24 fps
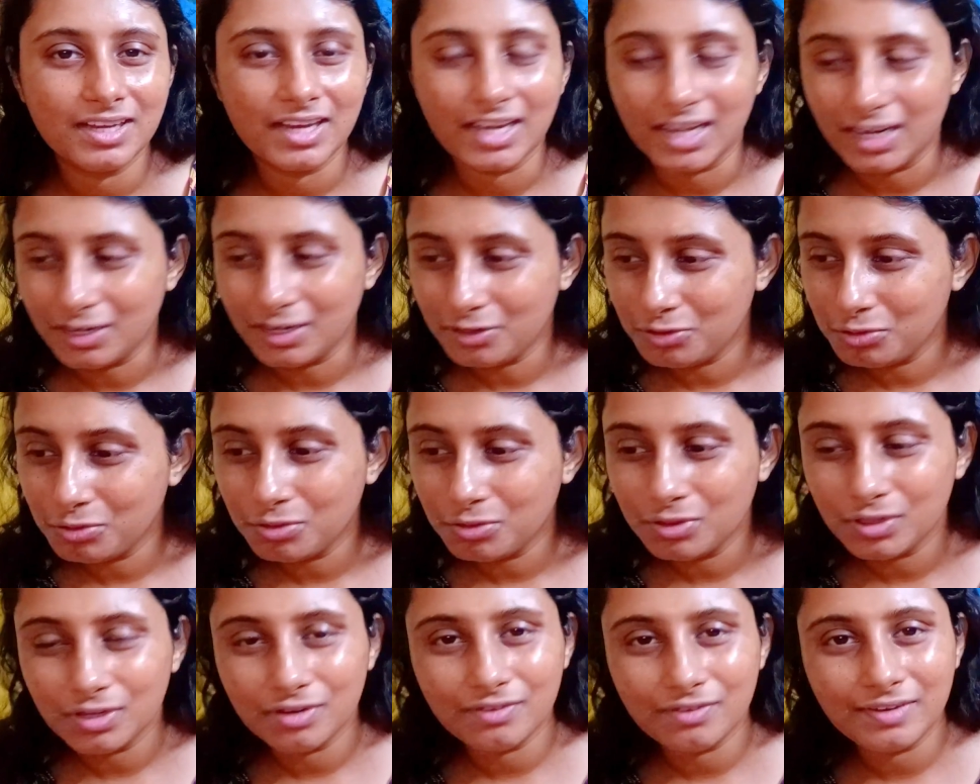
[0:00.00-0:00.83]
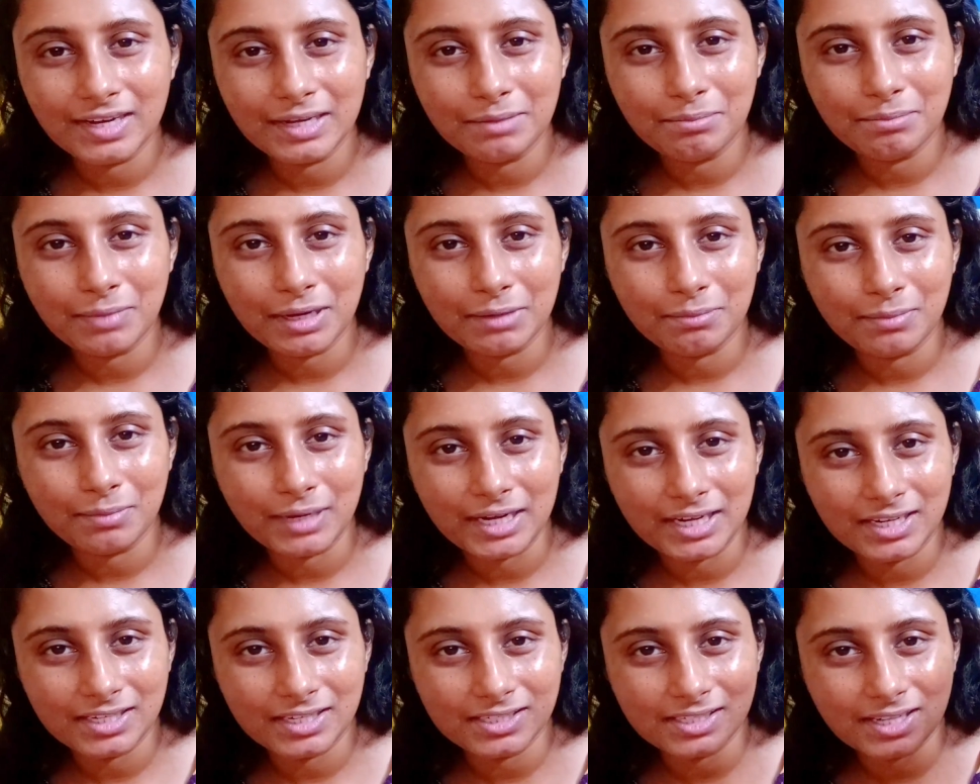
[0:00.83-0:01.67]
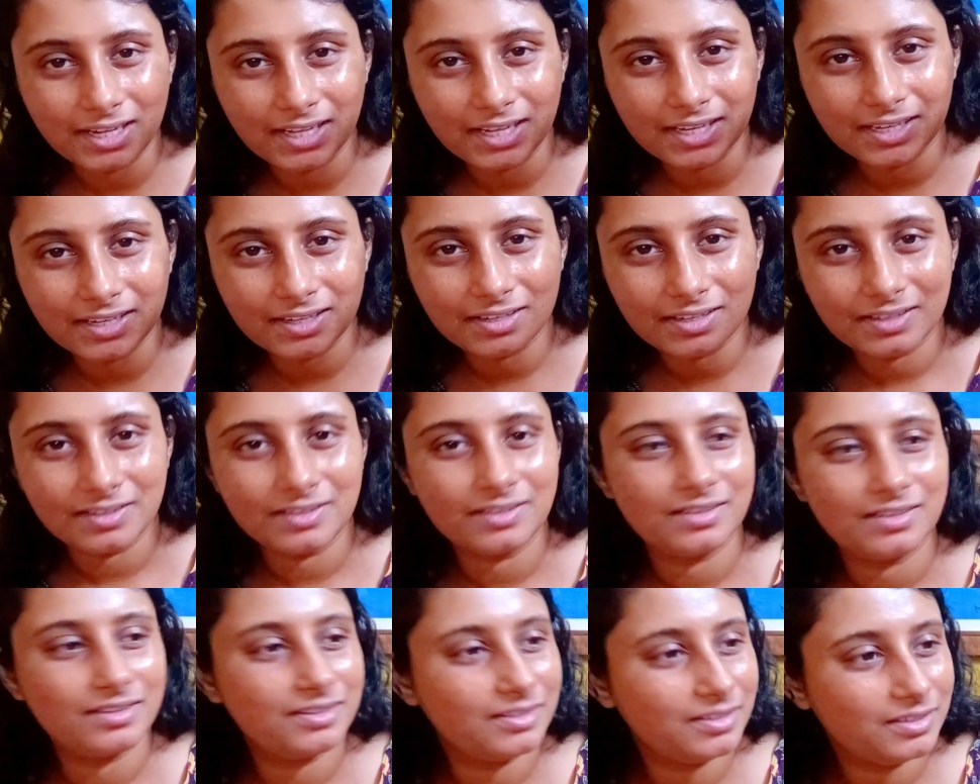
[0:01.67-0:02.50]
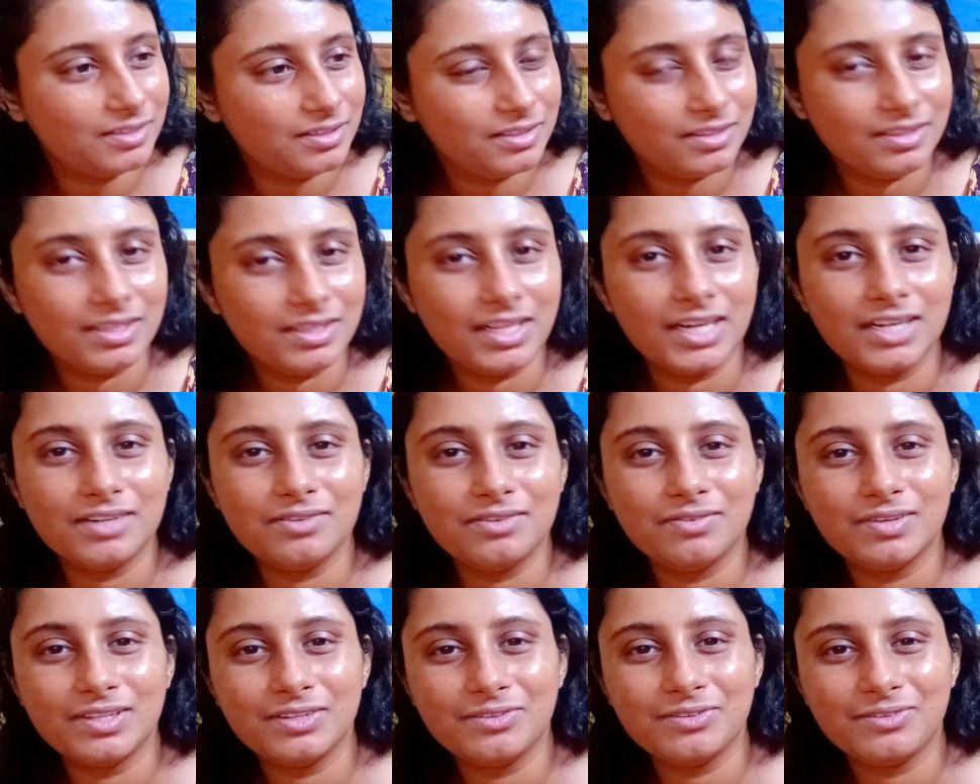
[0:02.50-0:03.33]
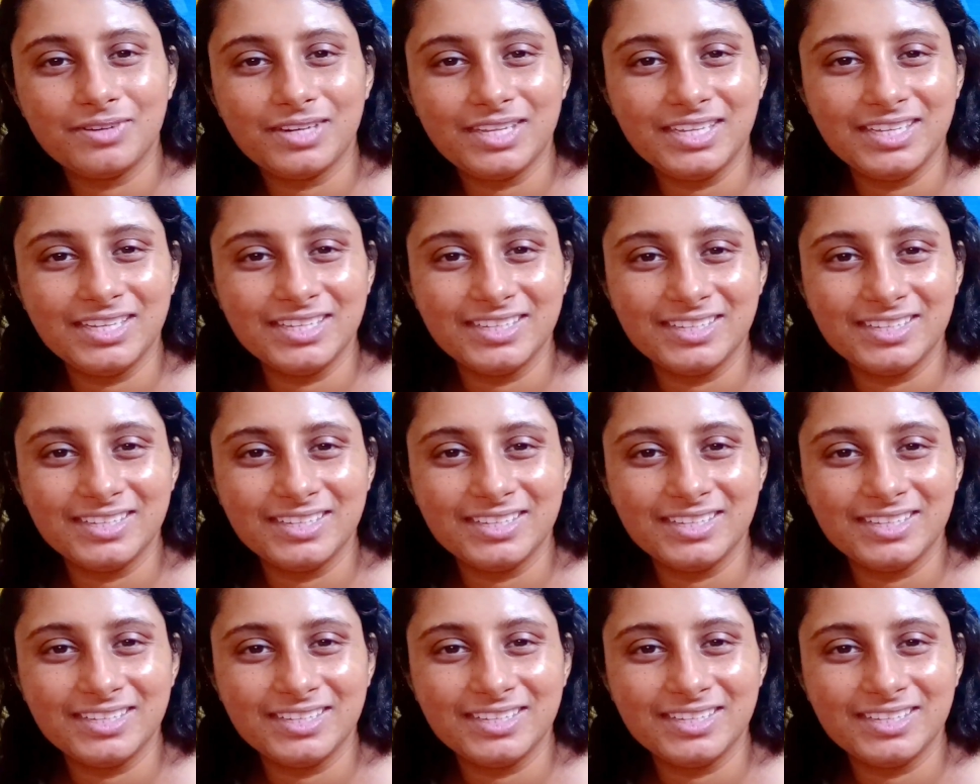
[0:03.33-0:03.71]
and don't know why my mind is like that one only.